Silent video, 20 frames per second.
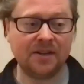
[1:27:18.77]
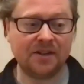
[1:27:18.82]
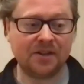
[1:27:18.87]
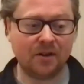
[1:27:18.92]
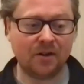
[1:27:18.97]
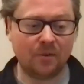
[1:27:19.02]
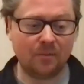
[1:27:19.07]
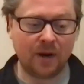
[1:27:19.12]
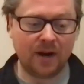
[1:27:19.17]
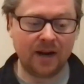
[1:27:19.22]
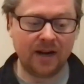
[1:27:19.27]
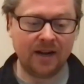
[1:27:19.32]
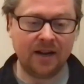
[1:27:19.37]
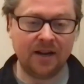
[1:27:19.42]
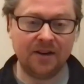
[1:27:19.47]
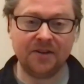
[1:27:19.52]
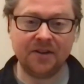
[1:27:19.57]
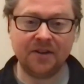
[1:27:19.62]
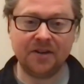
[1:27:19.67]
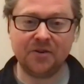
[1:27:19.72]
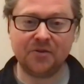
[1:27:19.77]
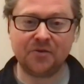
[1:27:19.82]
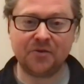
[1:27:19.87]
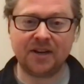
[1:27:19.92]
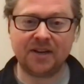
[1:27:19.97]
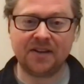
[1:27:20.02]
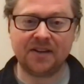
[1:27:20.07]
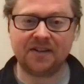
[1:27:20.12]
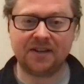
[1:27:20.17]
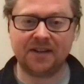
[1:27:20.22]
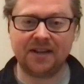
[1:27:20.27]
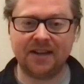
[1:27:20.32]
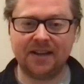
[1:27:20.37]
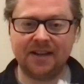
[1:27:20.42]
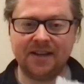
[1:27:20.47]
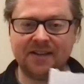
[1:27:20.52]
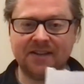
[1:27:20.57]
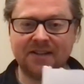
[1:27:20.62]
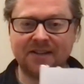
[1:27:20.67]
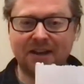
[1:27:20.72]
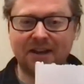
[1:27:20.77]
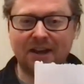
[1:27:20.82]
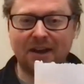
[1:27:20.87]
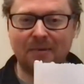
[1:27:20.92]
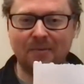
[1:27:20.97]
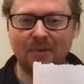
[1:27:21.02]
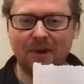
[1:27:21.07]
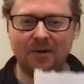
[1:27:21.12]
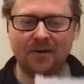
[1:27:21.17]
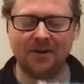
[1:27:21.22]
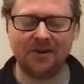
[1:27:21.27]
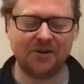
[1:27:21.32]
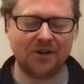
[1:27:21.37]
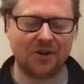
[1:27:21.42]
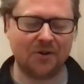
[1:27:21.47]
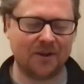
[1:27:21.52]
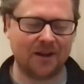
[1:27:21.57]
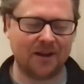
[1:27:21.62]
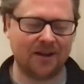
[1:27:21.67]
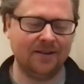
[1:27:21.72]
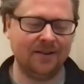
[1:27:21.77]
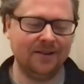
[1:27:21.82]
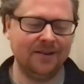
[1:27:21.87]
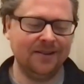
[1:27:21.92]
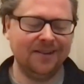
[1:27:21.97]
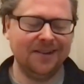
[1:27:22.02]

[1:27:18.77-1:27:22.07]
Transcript: So my London address is um, only joking.